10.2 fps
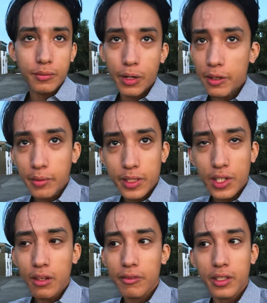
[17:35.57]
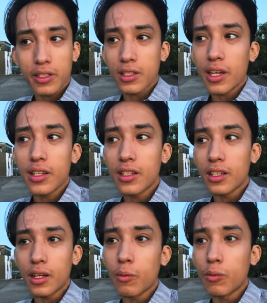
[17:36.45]
proud of myself and excited
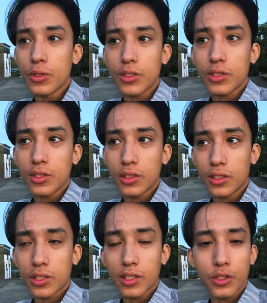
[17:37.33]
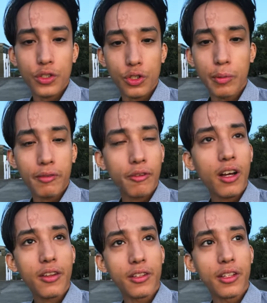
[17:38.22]
and I was excited to show my
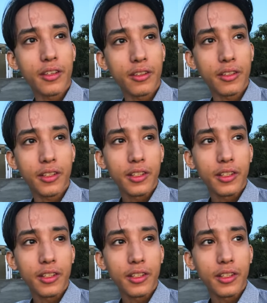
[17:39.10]
father and